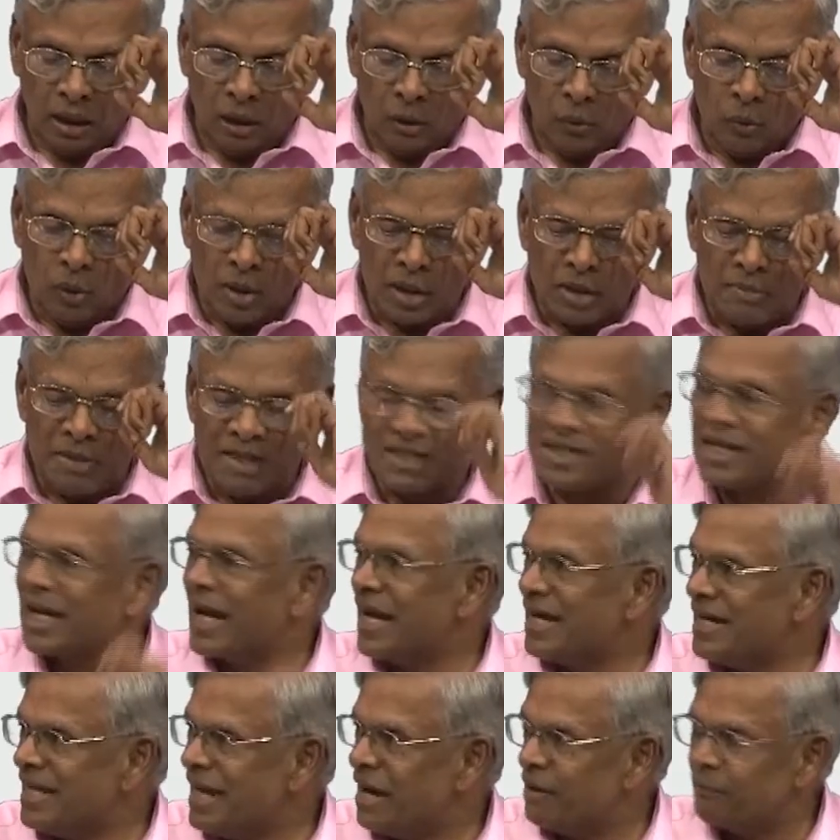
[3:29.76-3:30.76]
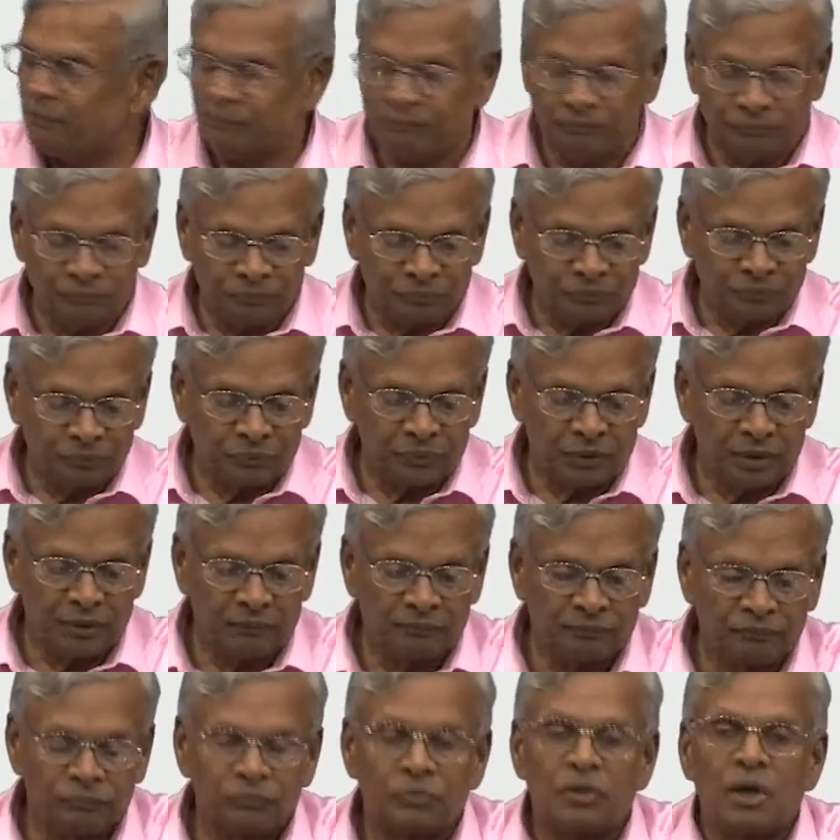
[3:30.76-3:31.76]
What is the basic idea
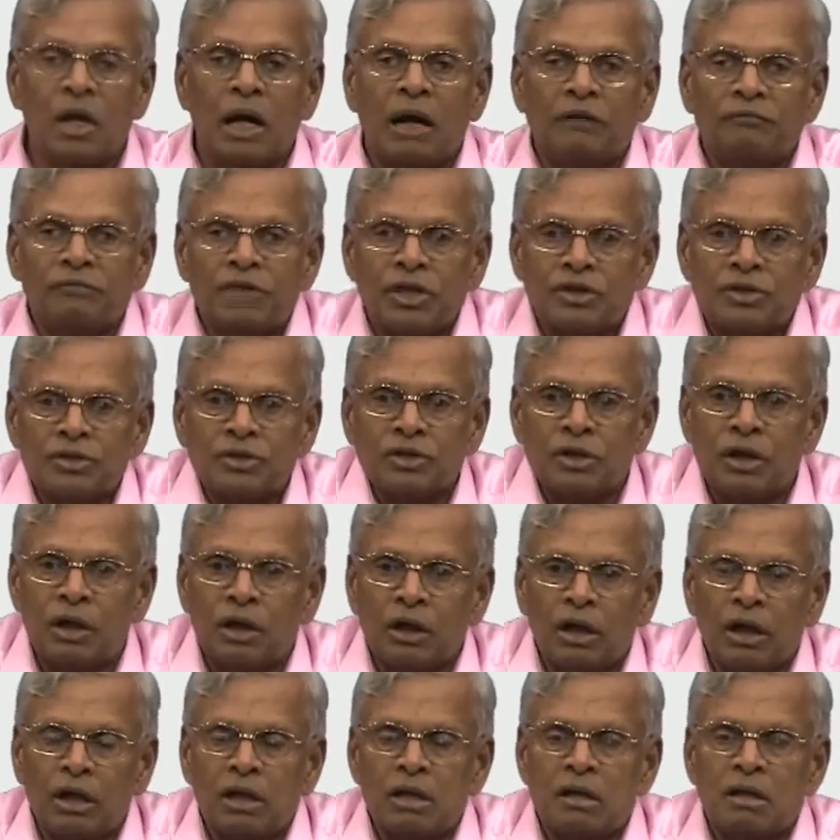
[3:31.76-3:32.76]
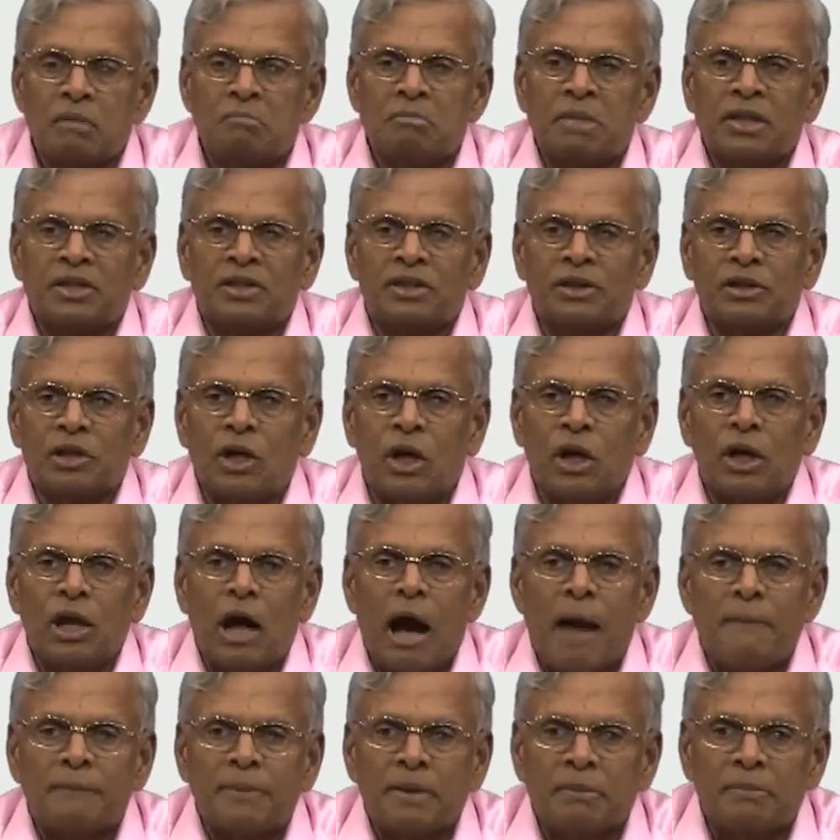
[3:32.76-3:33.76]
of this method called
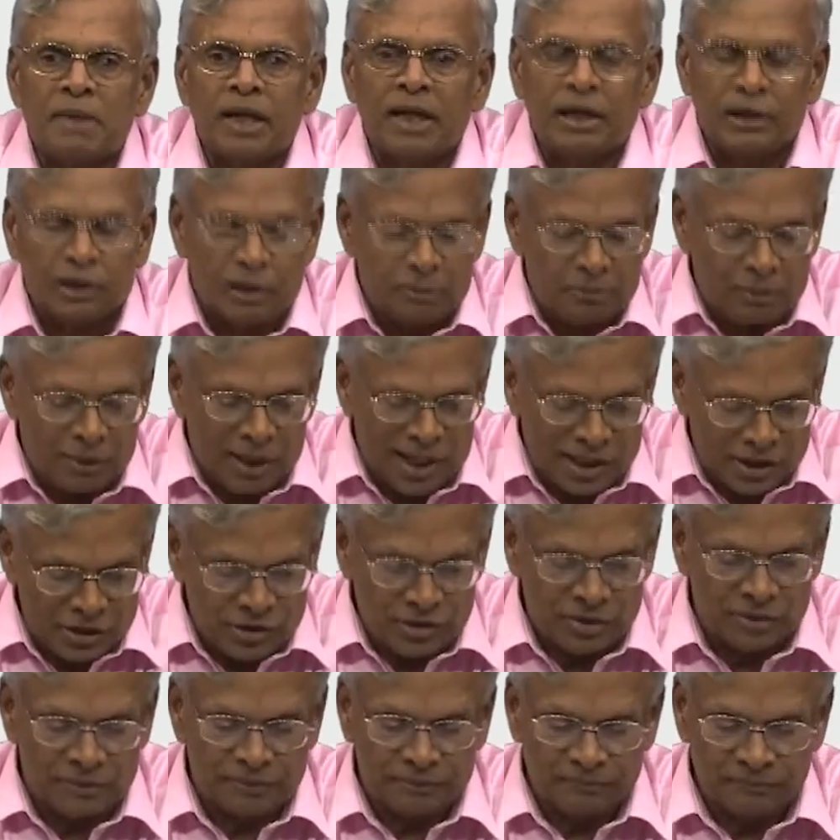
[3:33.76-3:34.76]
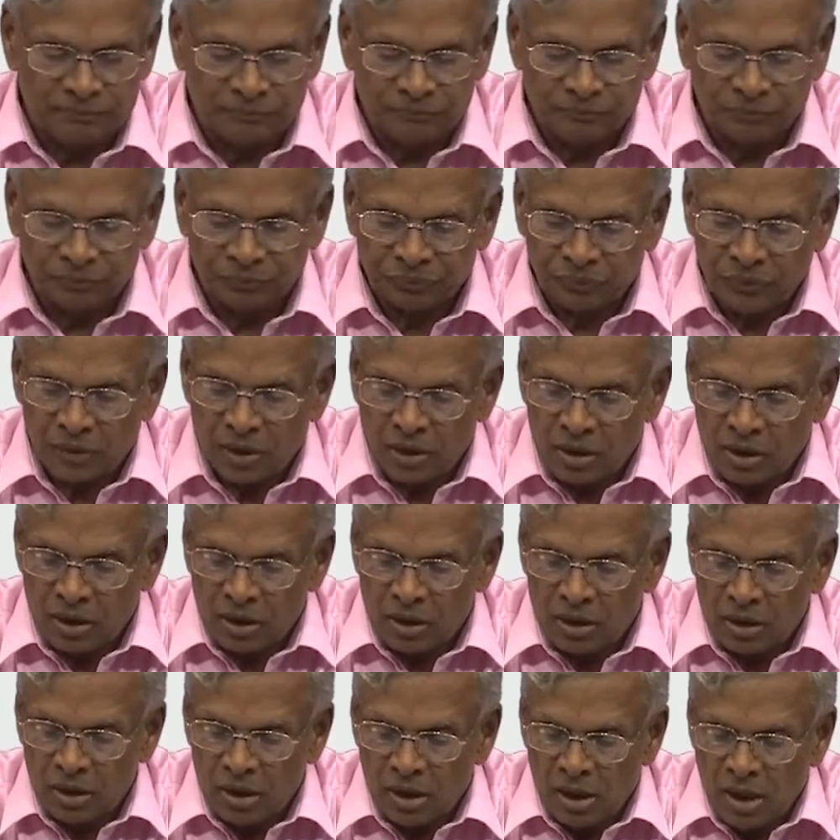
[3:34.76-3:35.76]
optimal interpolation?
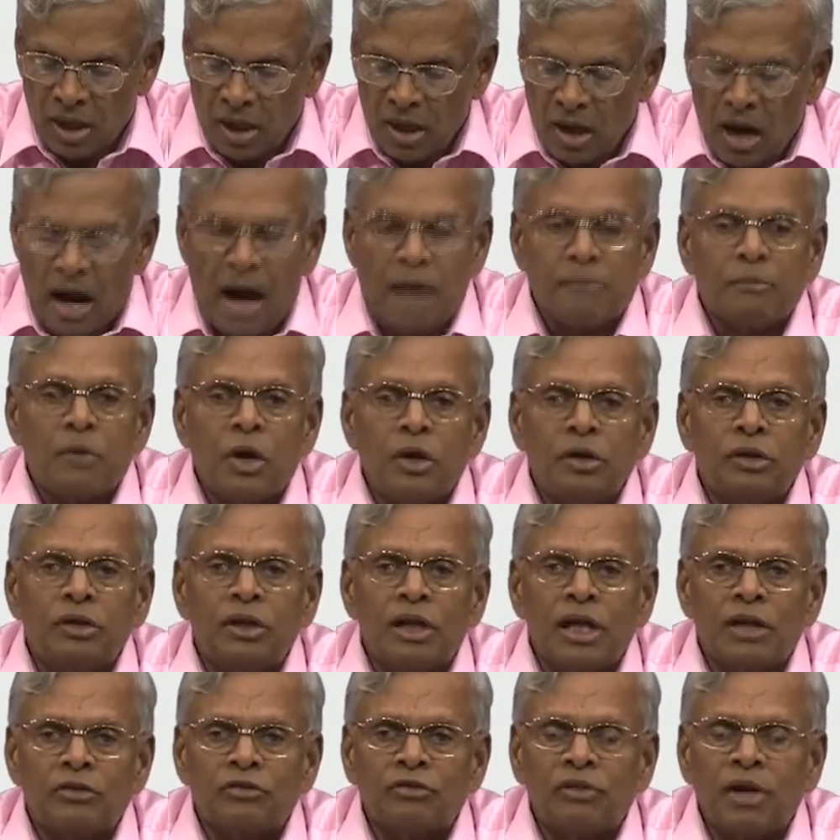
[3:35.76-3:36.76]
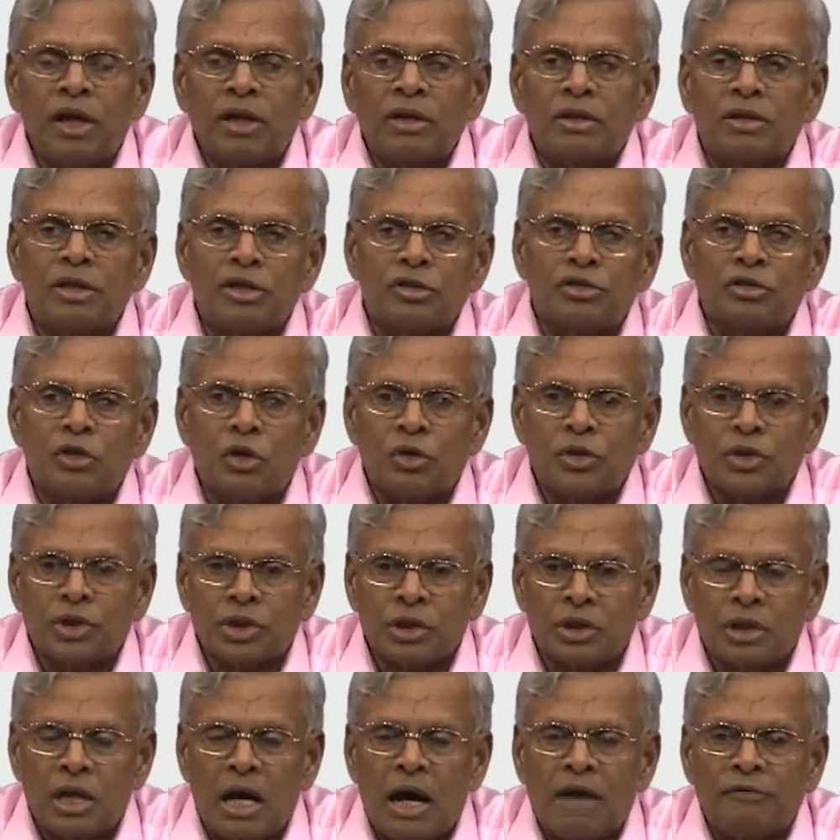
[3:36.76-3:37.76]
I am going to illustrate this
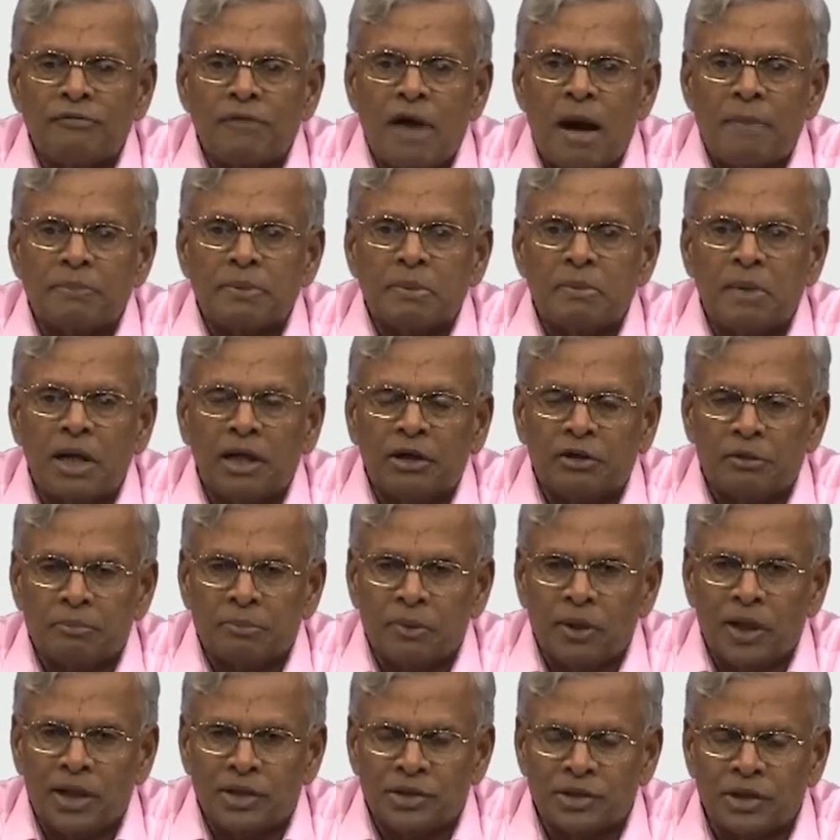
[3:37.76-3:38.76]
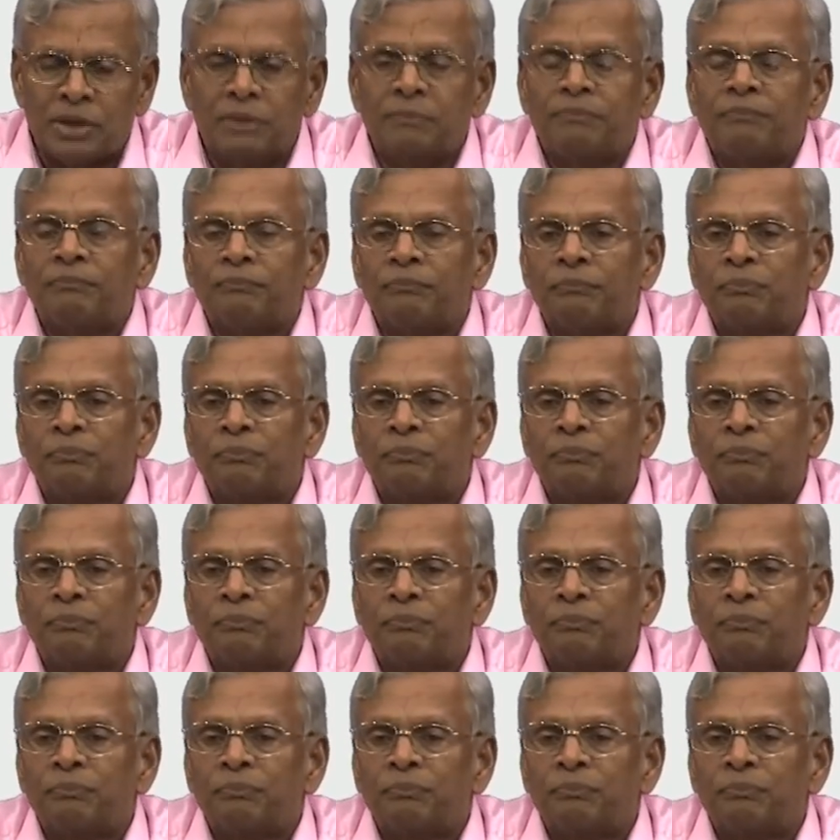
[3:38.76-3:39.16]
notion of optimal interpolation